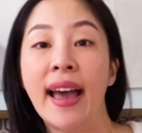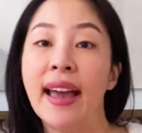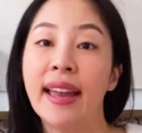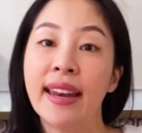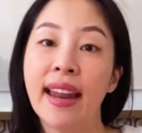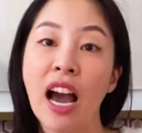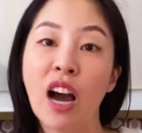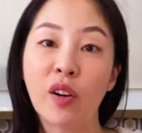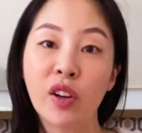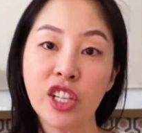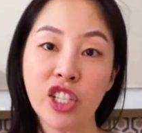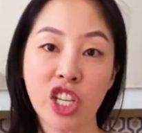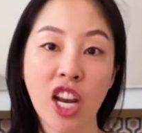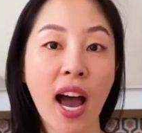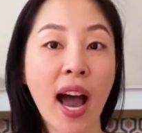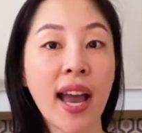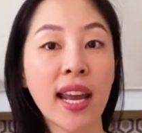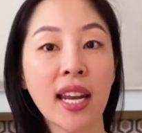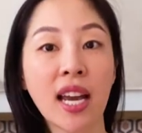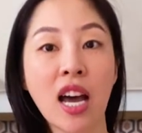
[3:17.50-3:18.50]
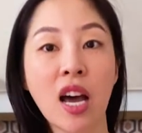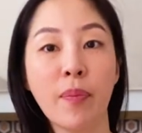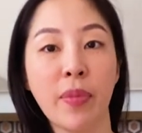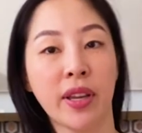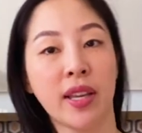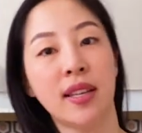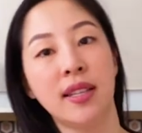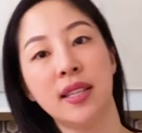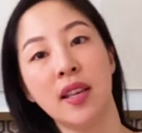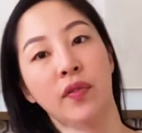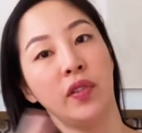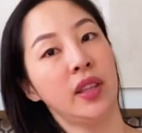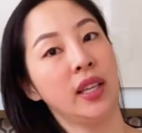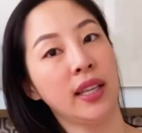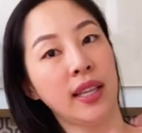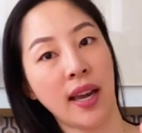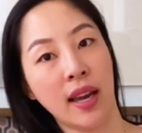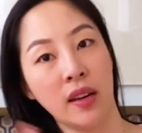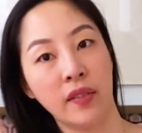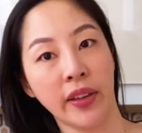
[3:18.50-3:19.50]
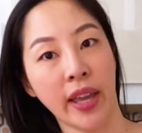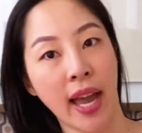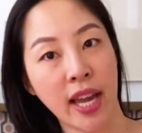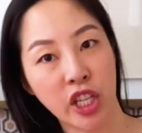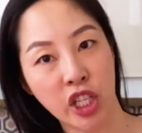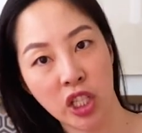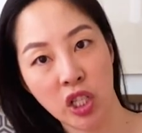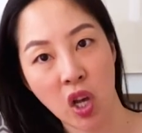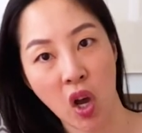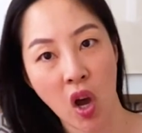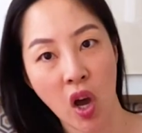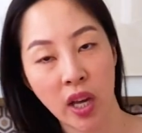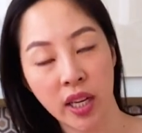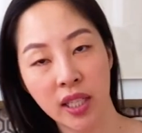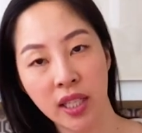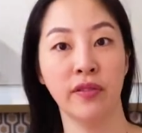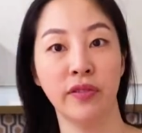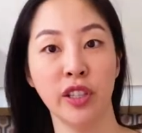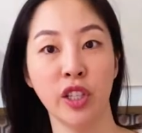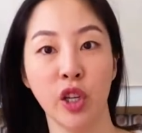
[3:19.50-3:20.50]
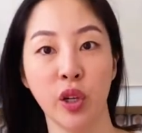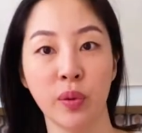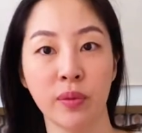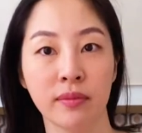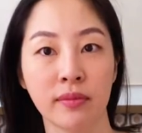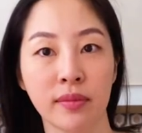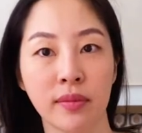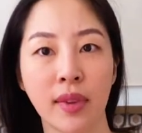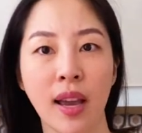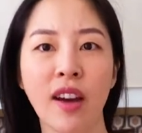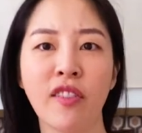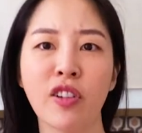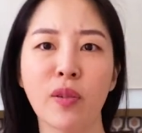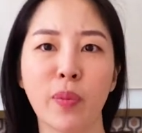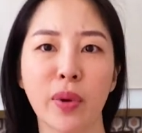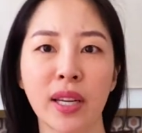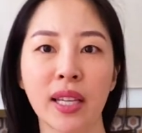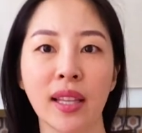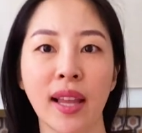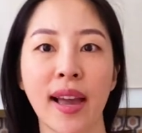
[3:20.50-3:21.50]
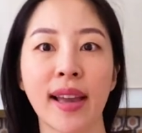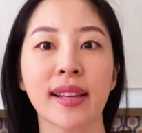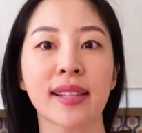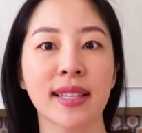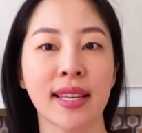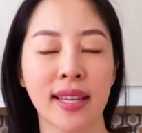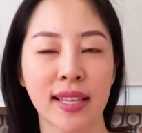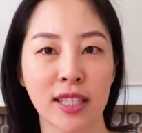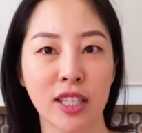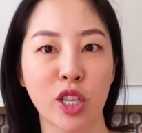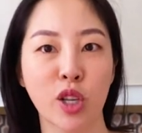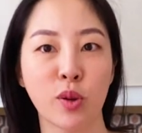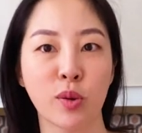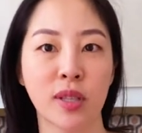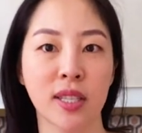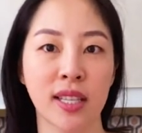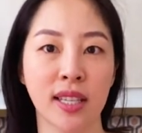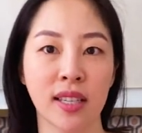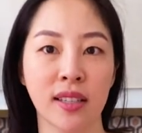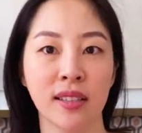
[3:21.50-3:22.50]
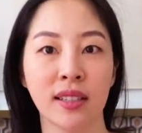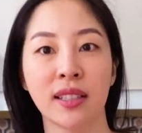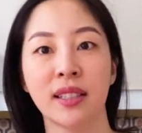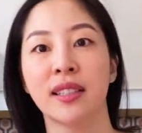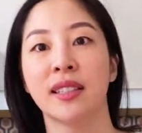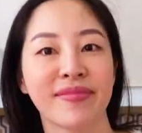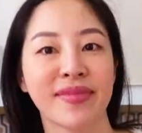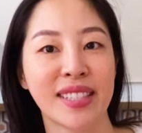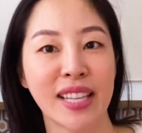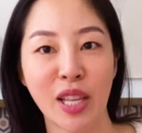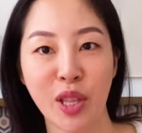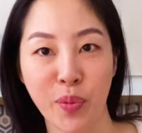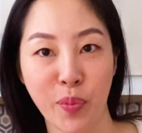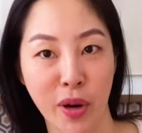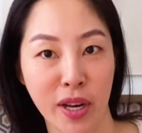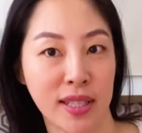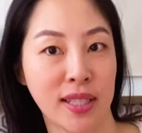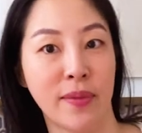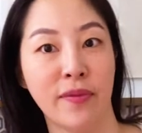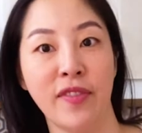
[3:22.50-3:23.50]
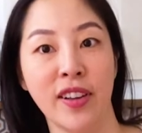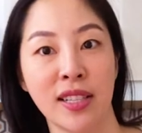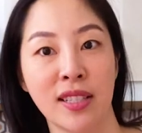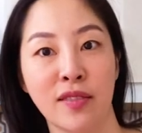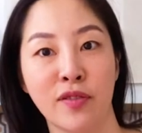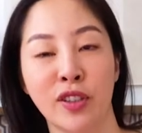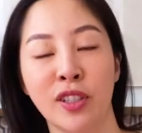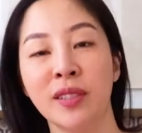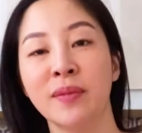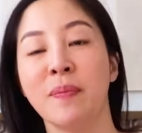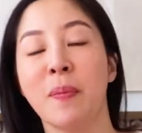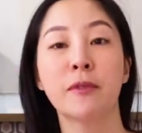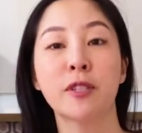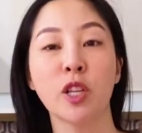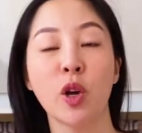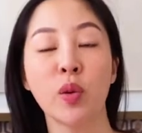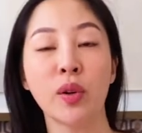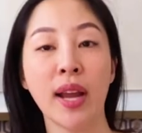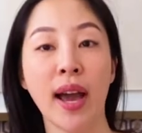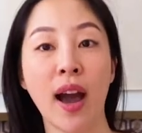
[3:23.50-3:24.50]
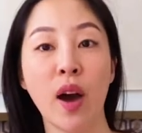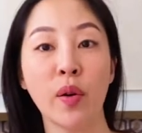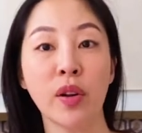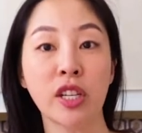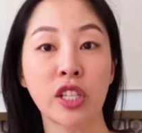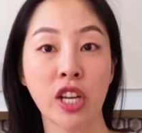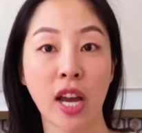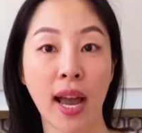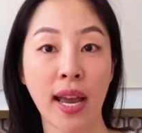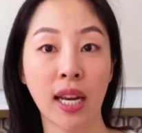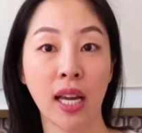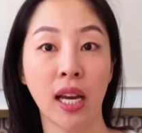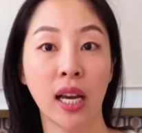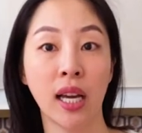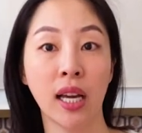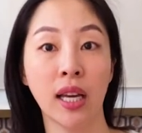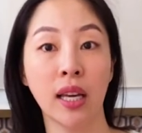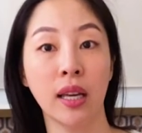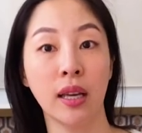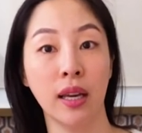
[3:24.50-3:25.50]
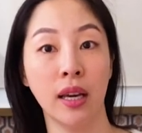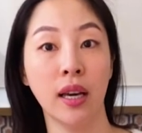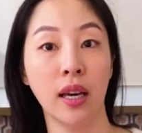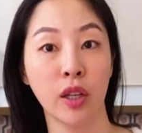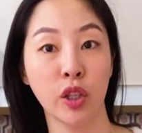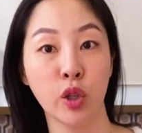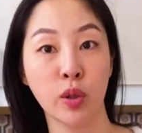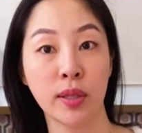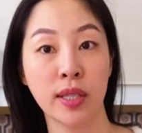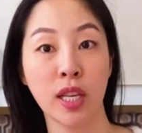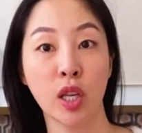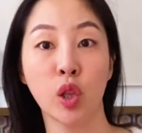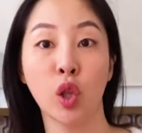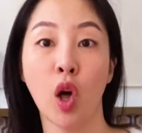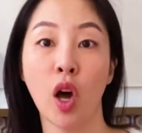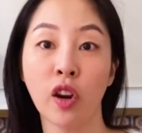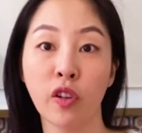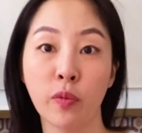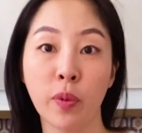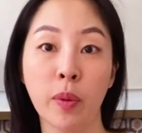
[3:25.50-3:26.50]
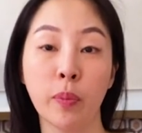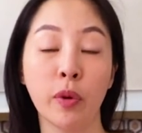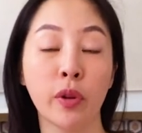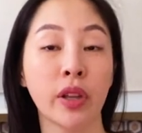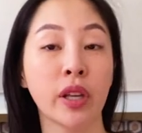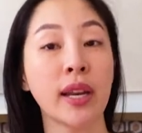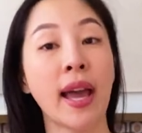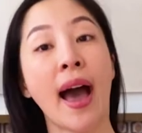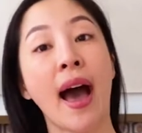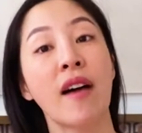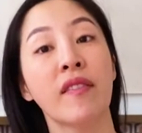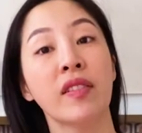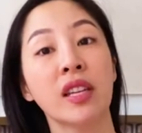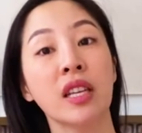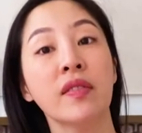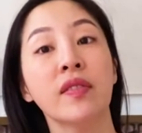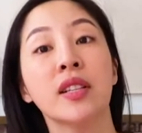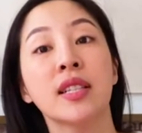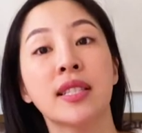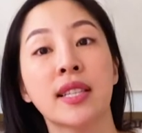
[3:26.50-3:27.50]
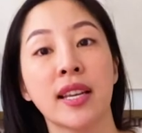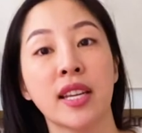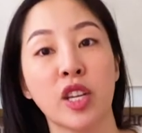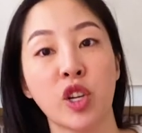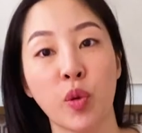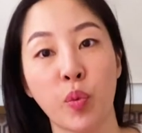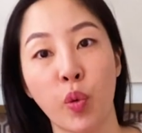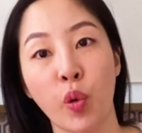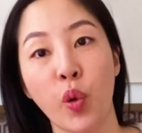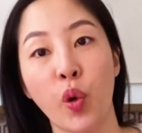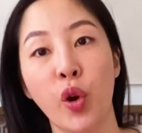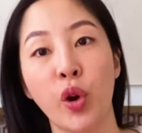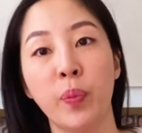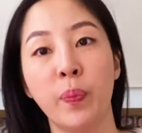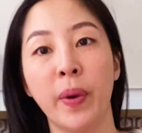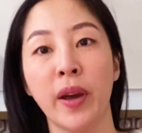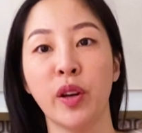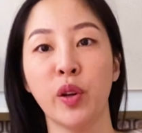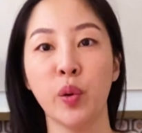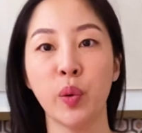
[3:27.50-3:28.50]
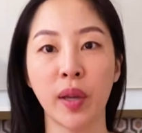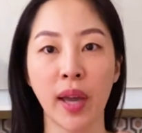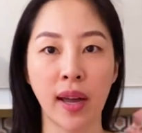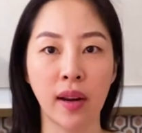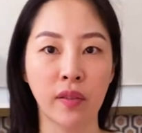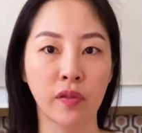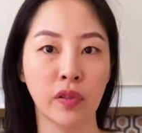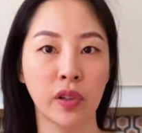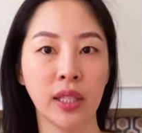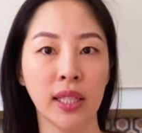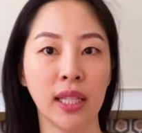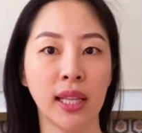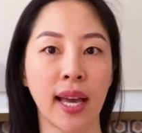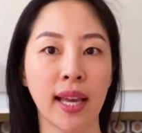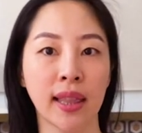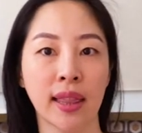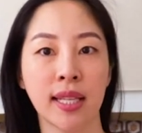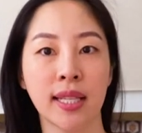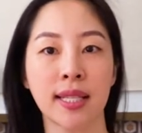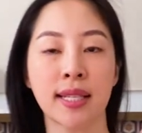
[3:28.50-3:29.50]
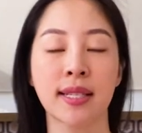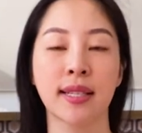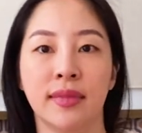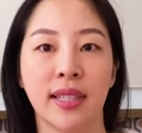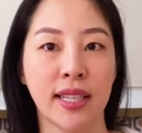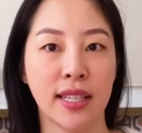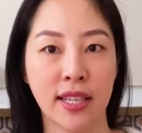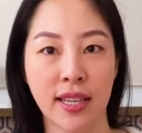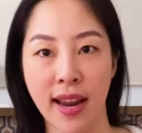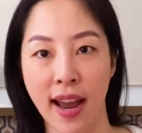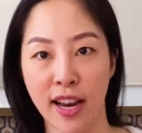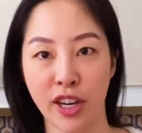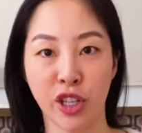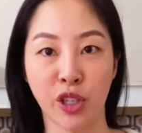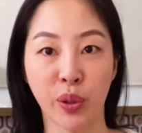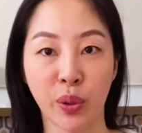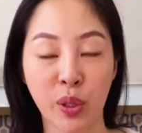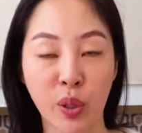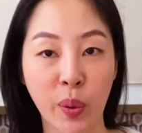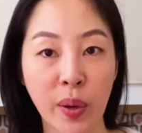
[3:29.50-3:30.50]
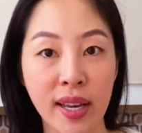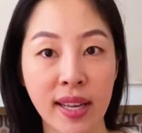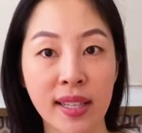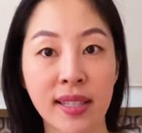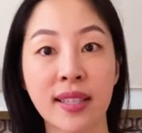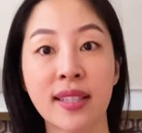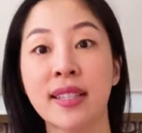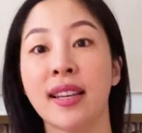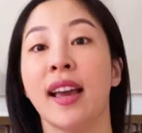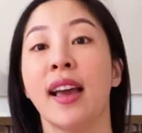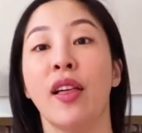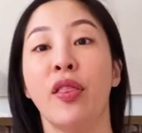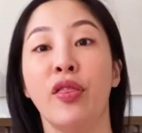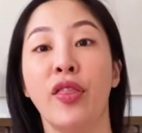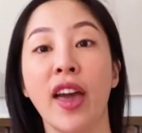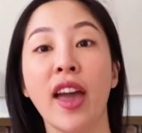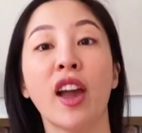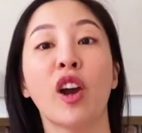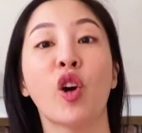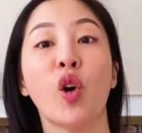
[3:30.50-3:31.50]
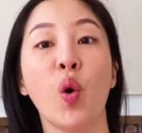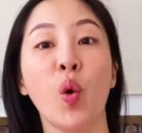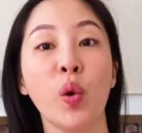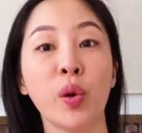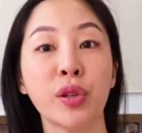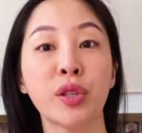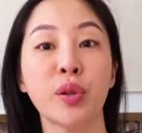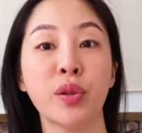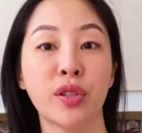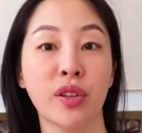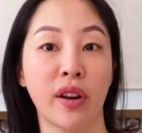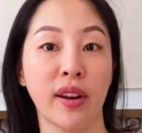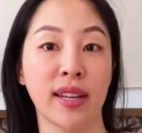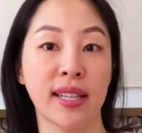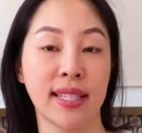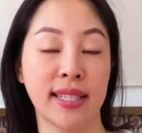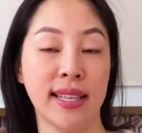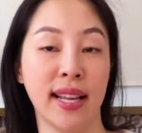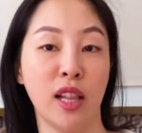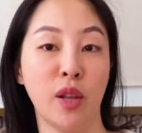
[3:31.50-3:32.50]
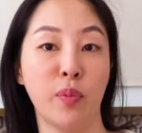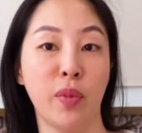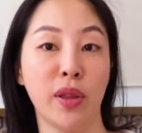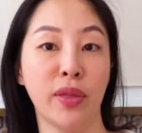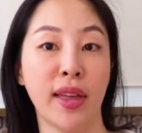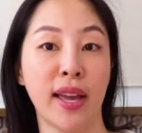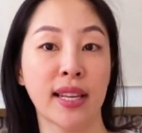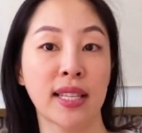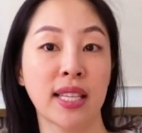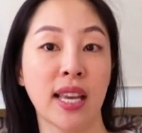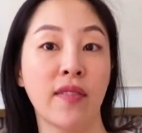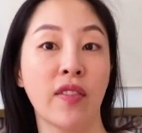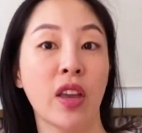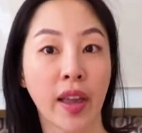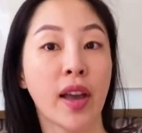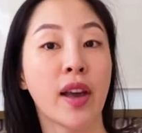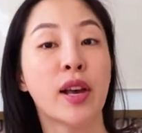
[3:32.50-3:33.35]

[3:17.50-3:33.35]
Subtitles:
And now in China, because everything kind of catches on, you know, everybody likes an excuse to celebrate some festival. So now in China, you see a lot of people that haven't even studied abroad, but who kind of really like this international twist, they are also starting to celebrate Thanksgiving.